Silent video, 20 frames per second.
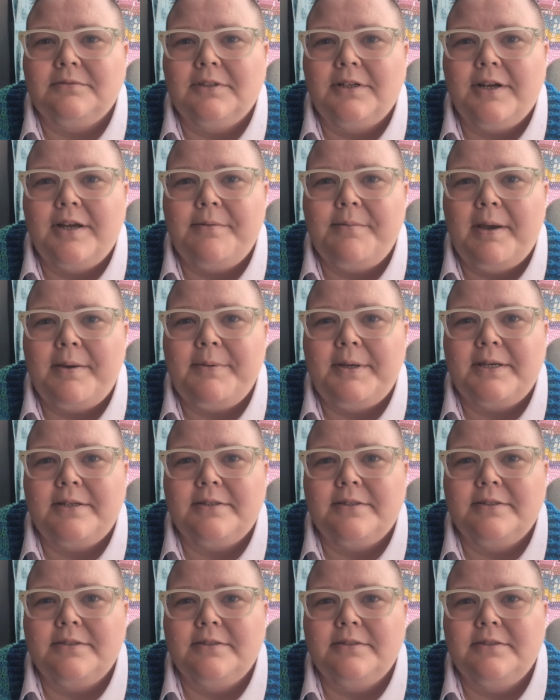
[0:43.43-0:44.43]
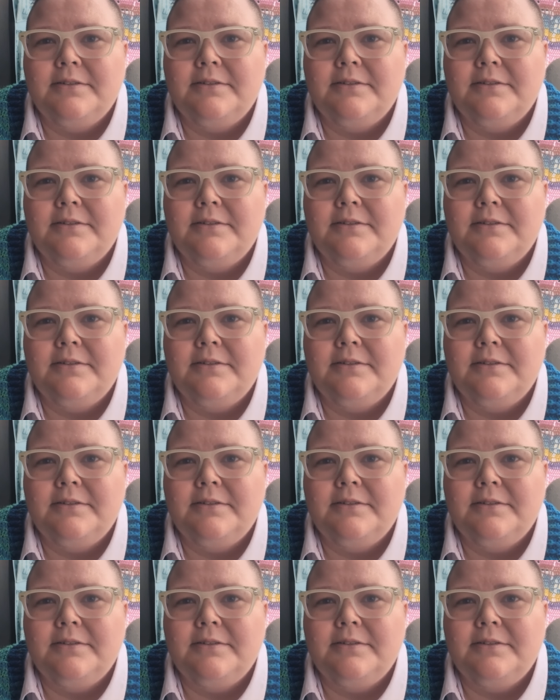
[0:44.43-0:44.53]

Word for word: Okay, bye, Vinx.